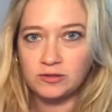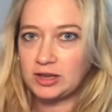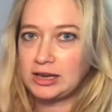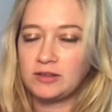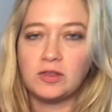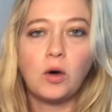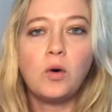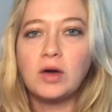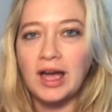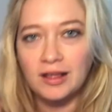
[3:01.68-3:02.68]
techniques, there are
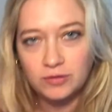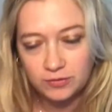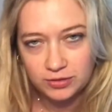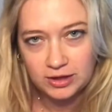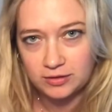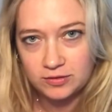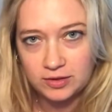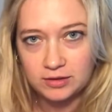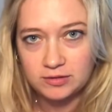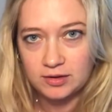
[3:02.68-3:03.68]
all kinds of things
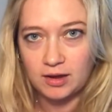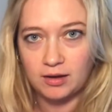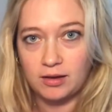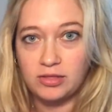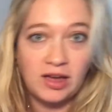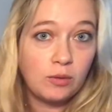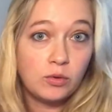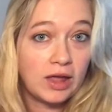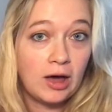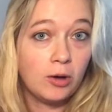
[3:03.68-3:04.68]
that uh, that
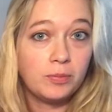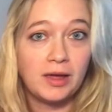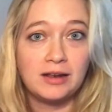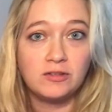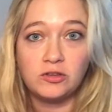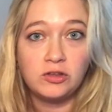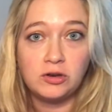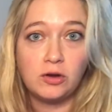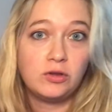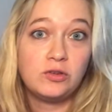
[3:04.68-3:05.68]
will help, and you
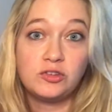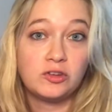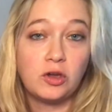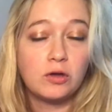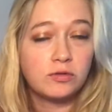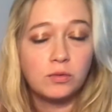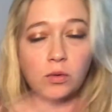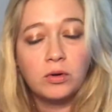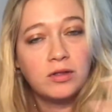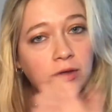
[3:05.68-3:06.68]
know, you should go through
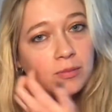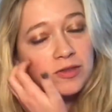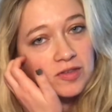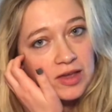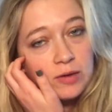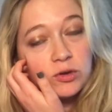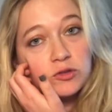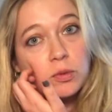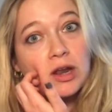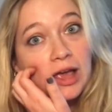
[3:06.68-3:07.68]
all of them and see
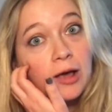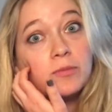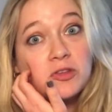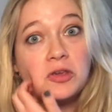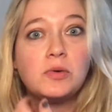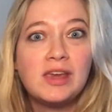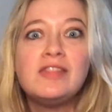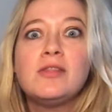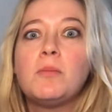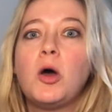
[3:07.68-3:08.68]
which one helps you
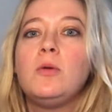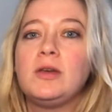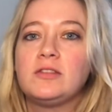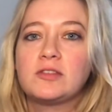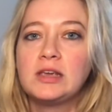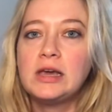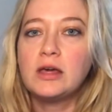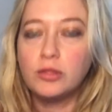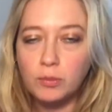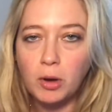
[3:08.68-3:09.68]
in the moment
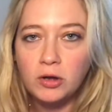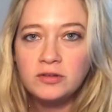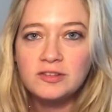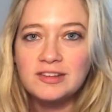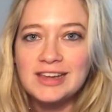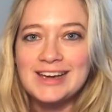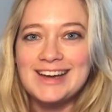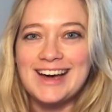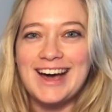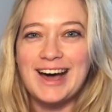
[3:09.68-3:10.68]
the most.
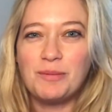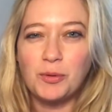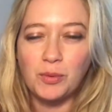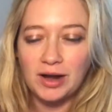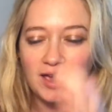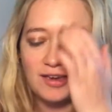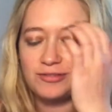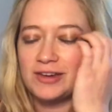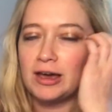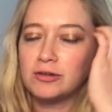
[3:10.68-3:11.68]
Uh, but what I have
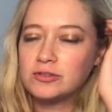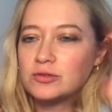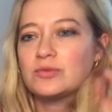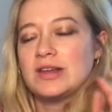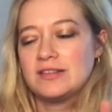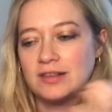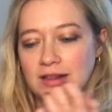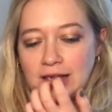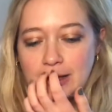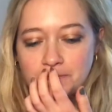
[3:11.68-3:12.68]
found
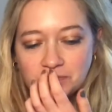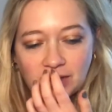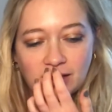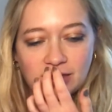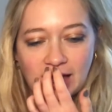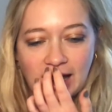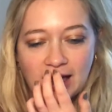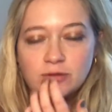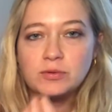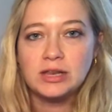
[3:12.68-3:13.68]
recently that
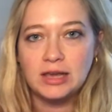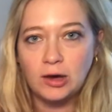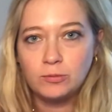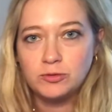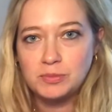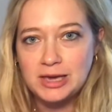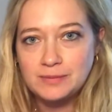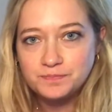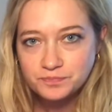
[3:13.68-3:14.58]
has really helped me